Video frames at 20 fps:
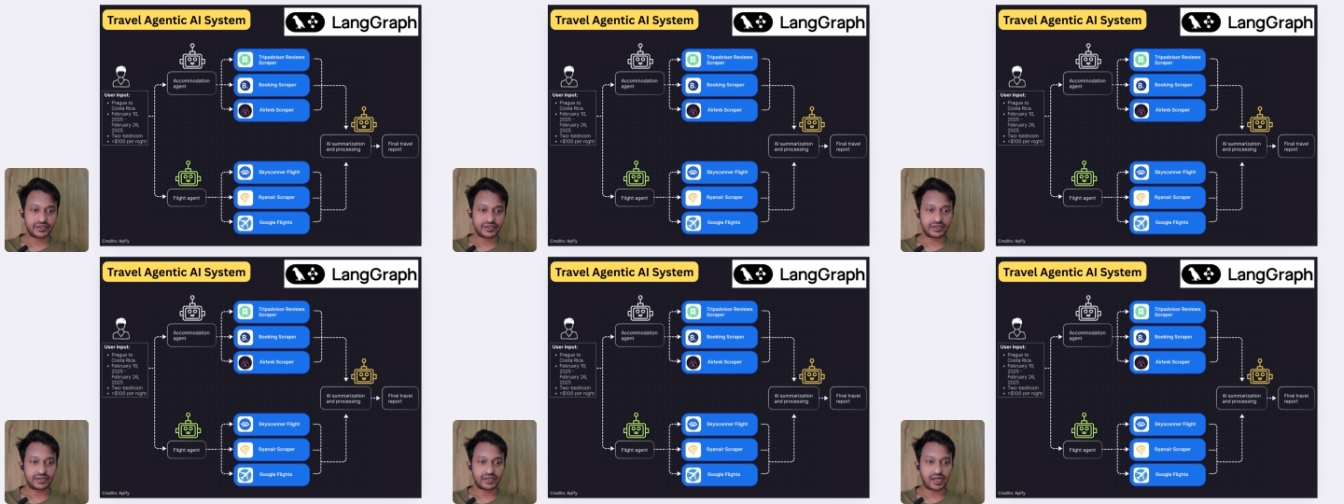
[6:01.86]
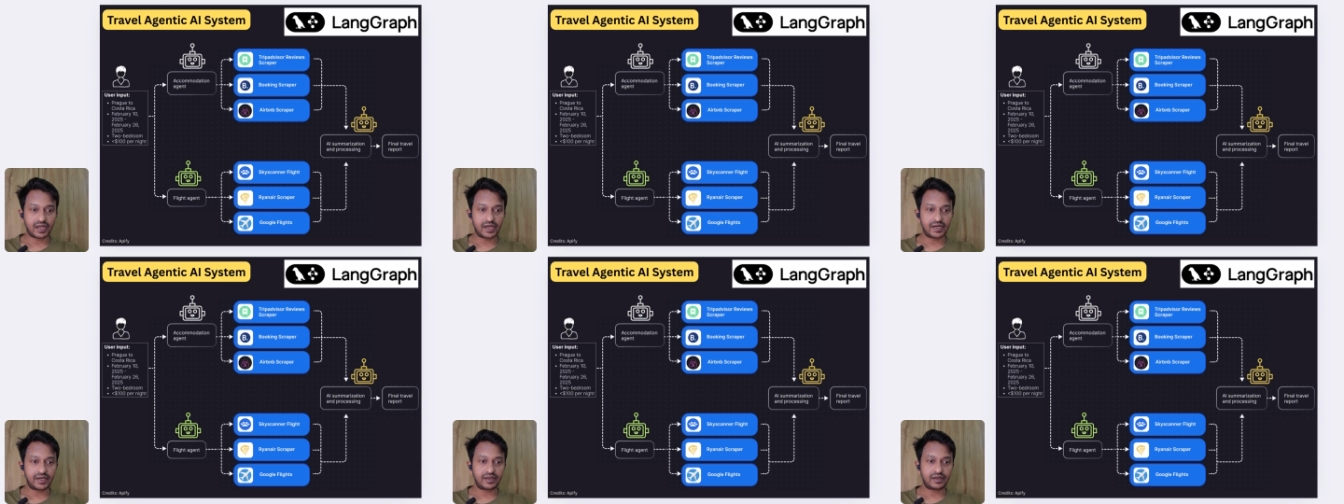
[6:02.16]
agent.
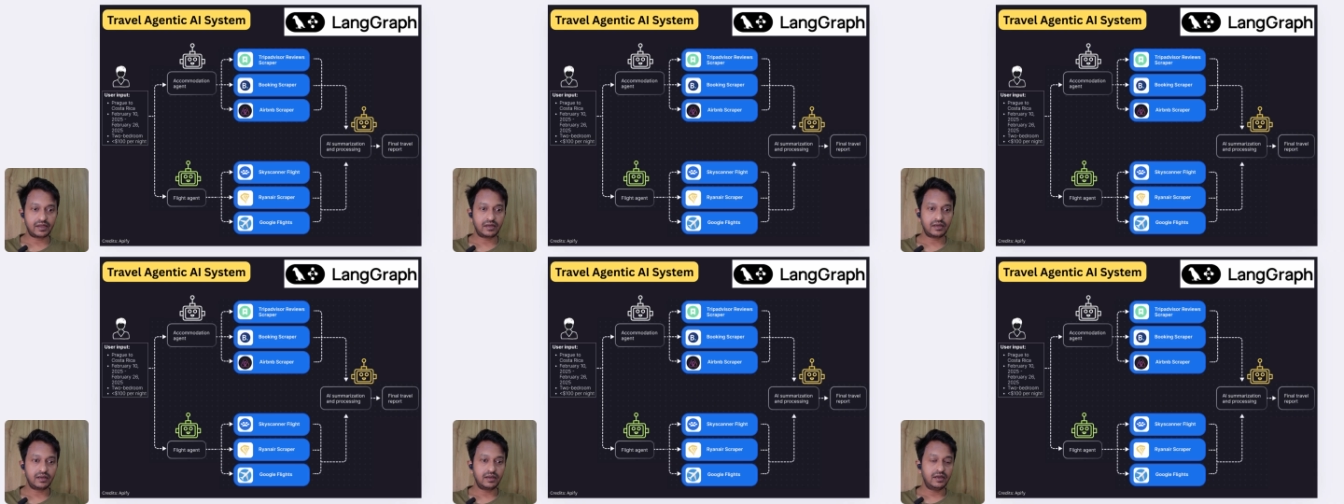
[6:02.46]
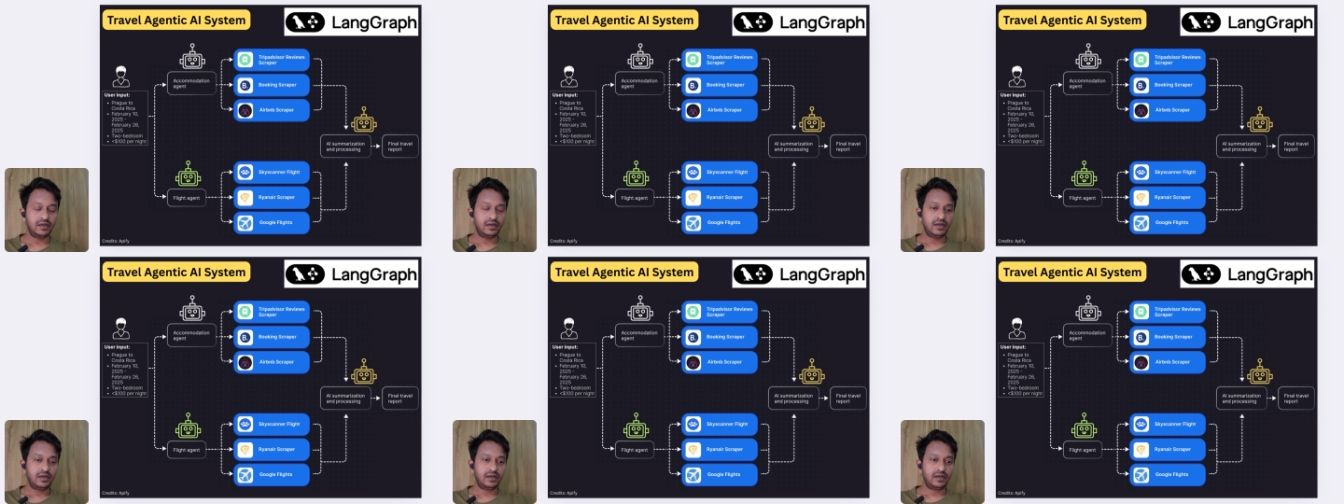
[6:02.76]
And
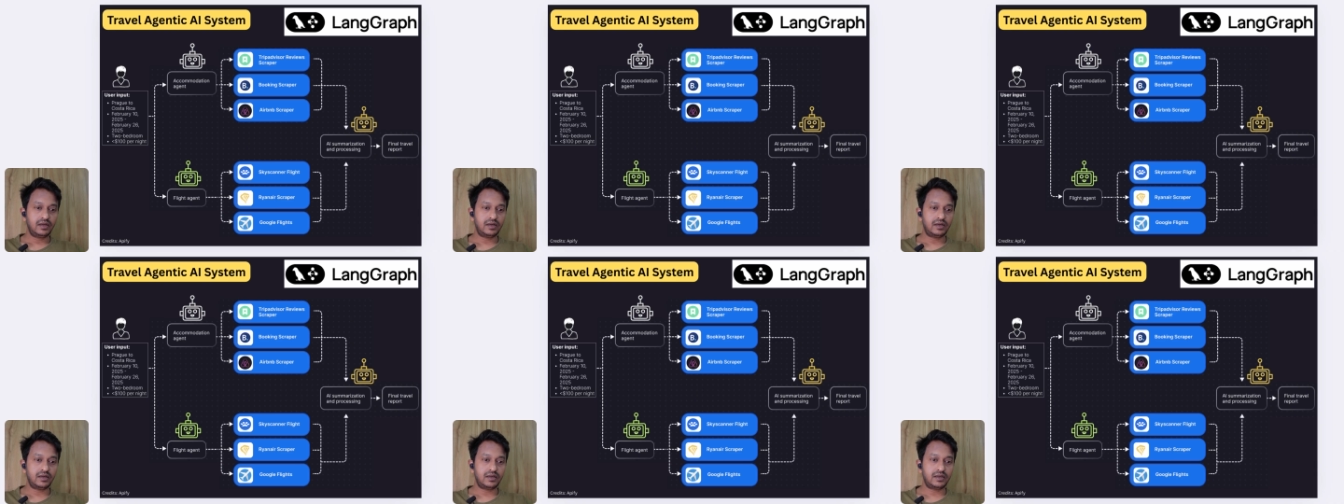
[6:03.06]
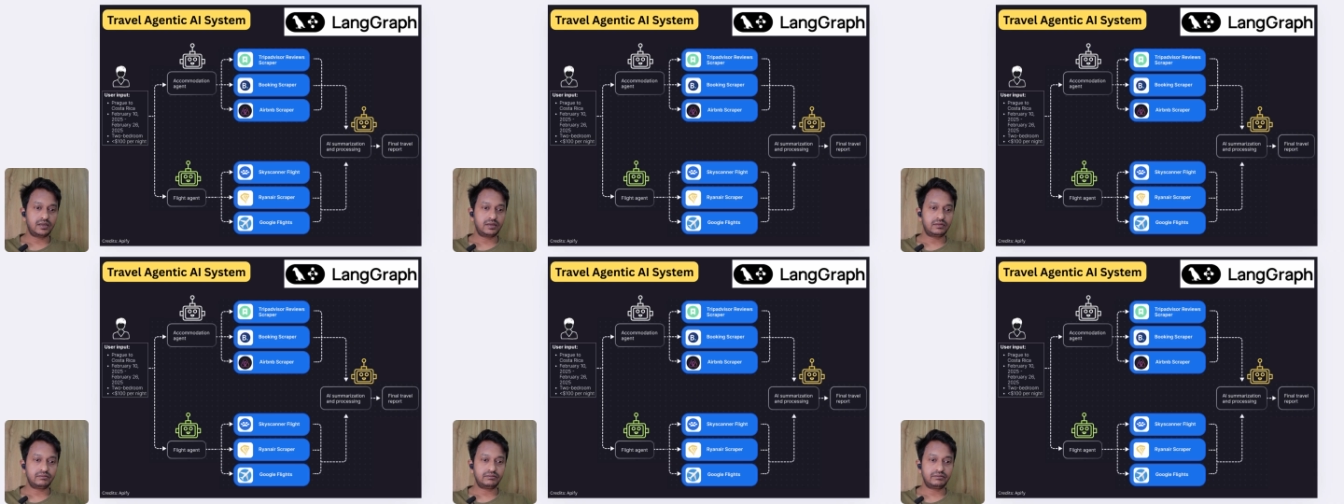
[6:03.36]

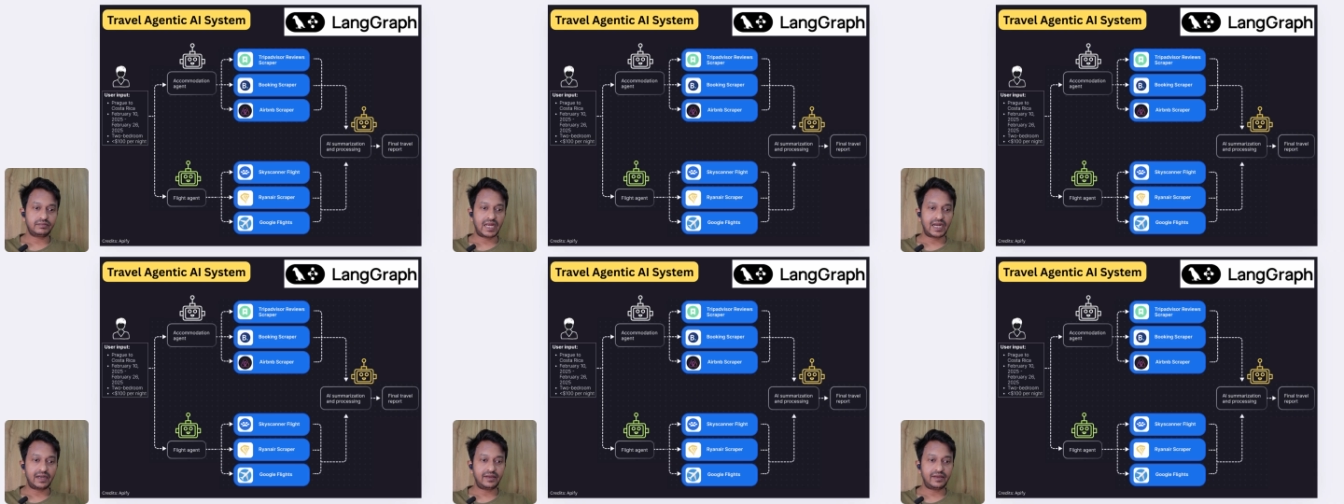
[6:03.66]
um,